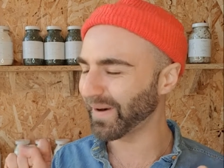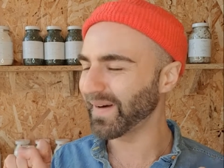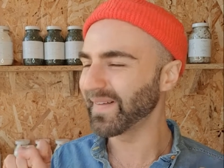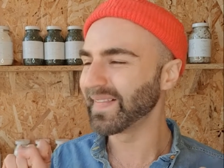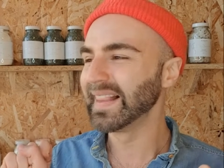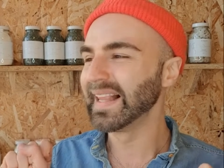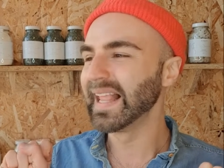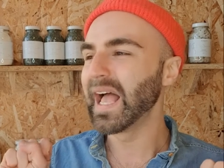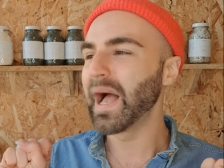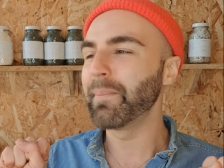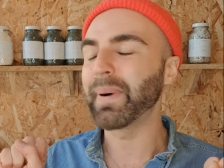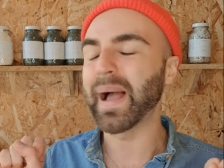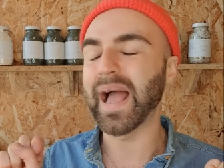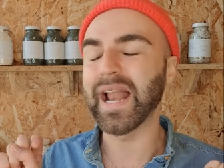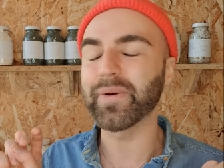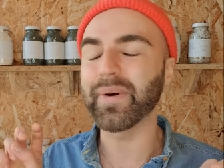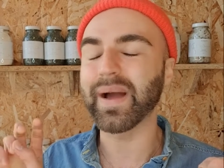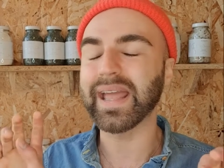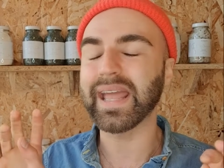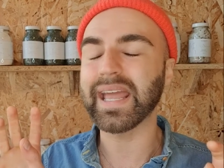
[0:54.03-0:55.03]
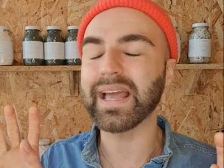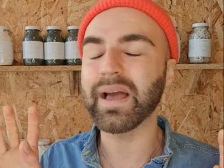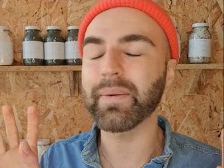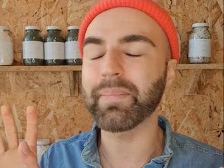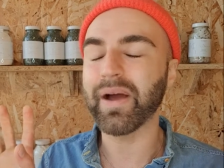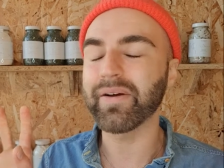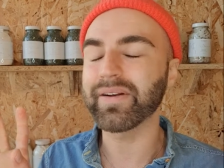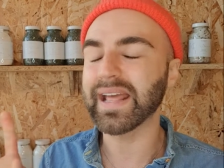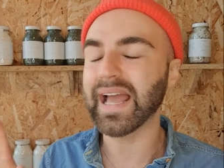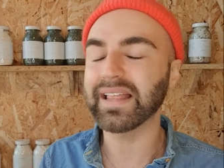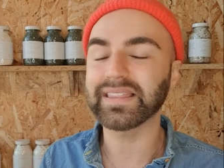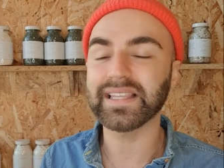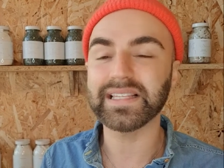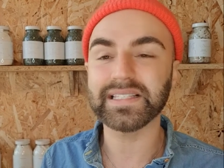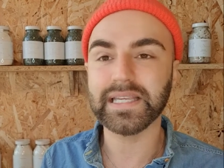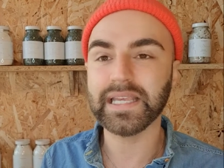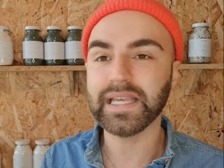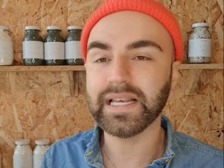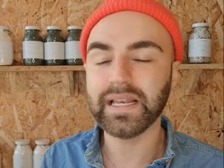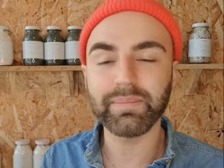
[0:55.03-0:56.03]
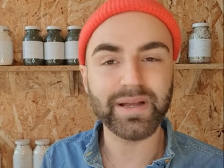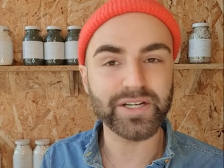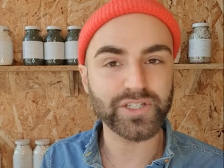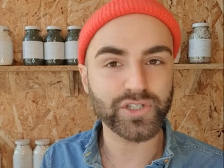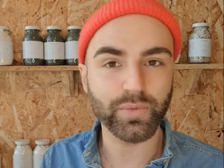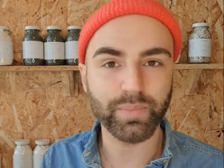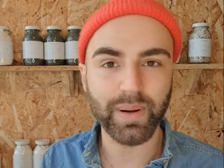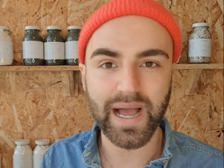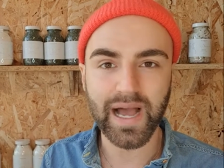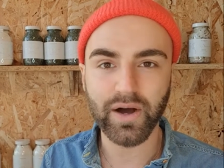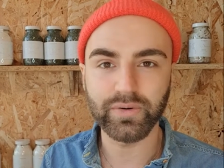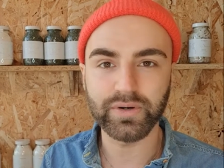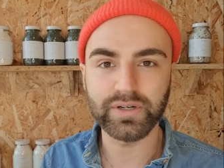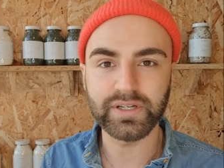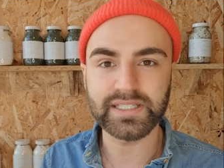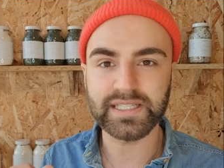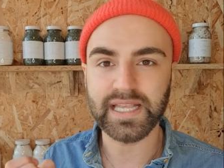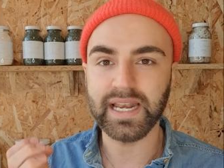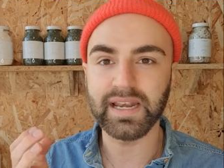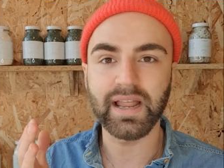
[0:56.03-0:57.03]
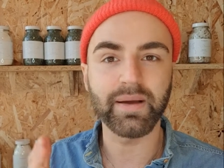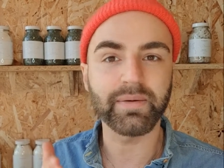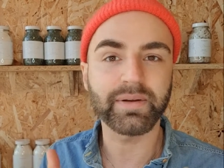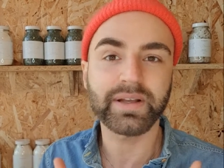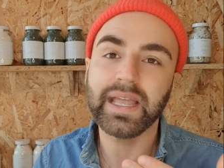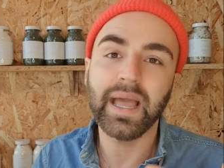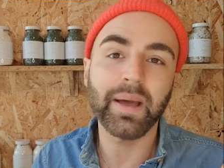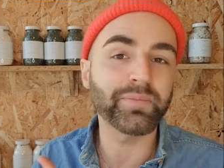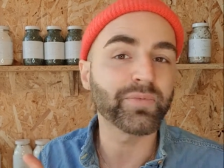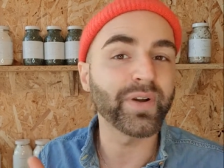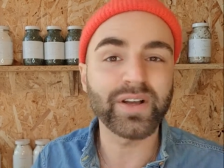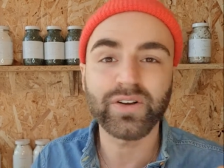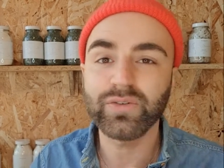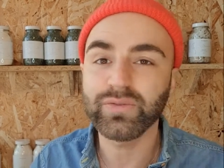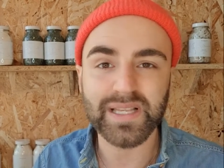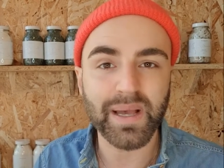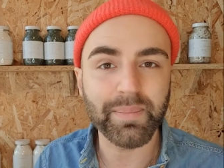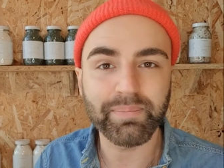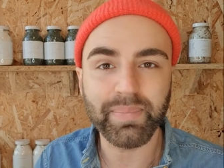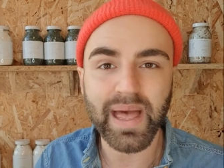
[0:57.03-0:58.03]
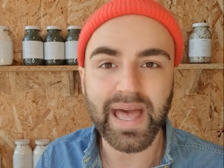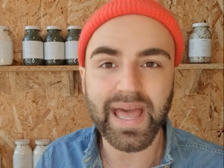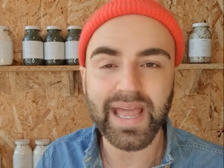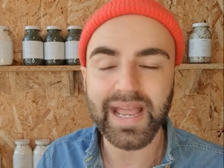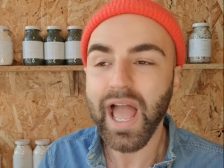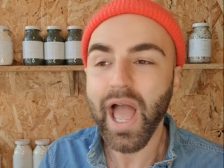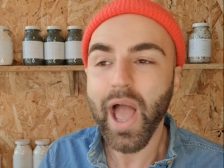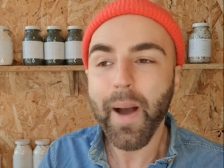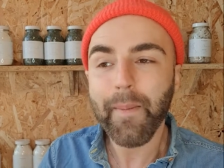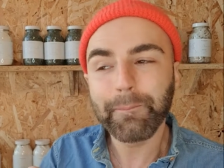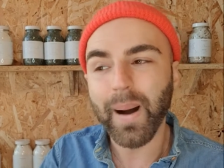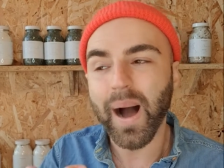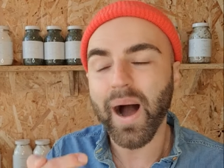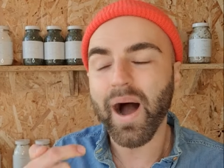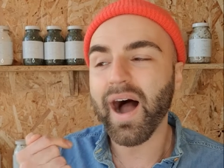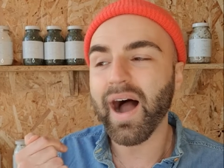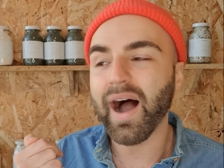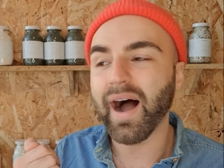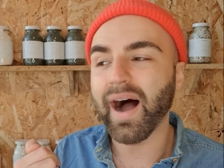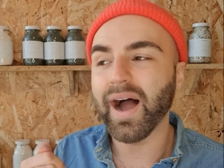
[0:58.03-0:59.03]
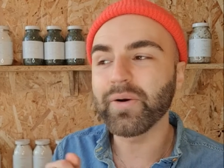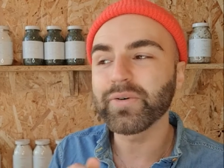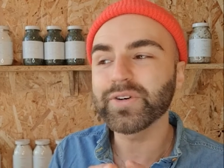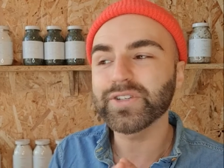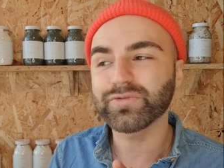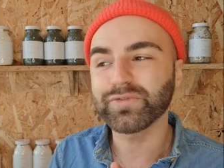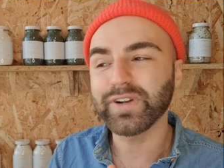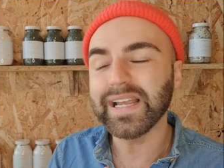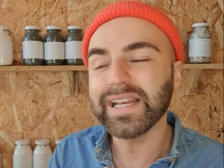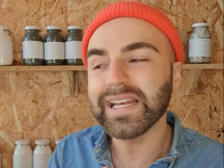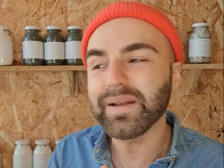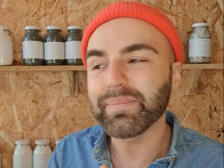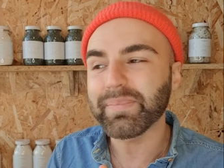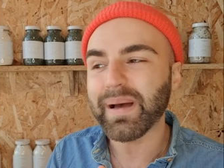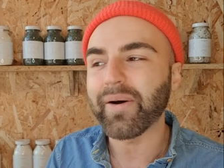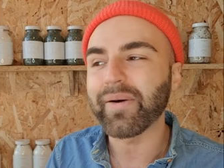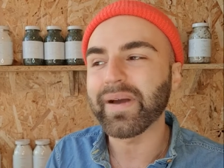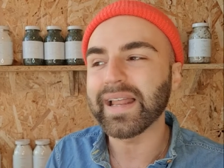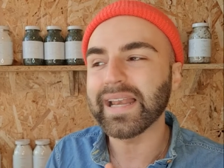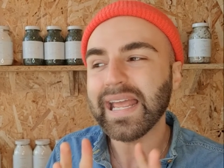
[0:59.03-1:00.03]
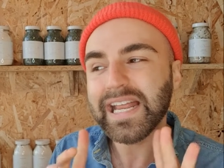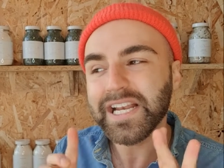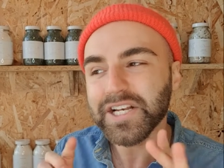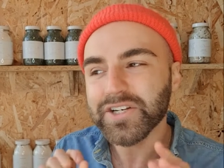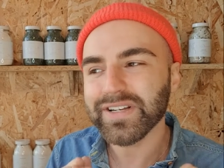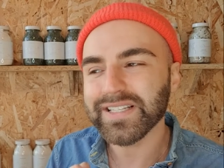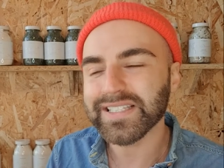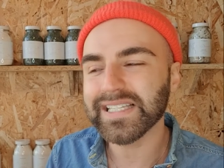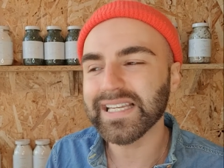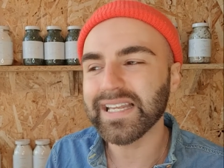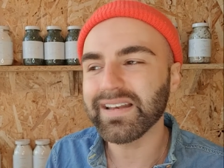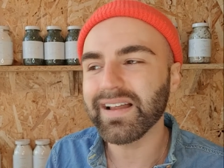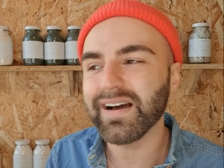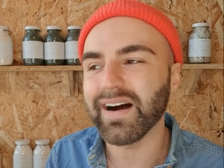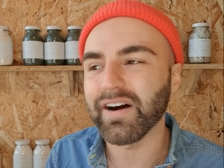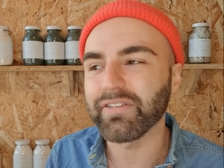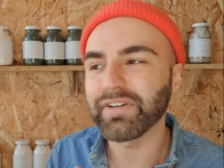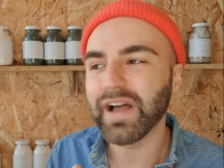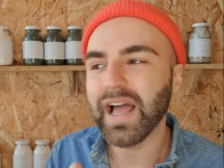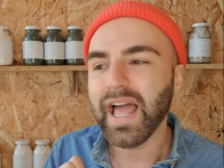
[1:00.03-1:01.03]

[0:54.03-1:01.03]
girl. But anyway, it apparently had these healing magical powers and kept wrinkles at bay. But I was reading about it, and interesting enough,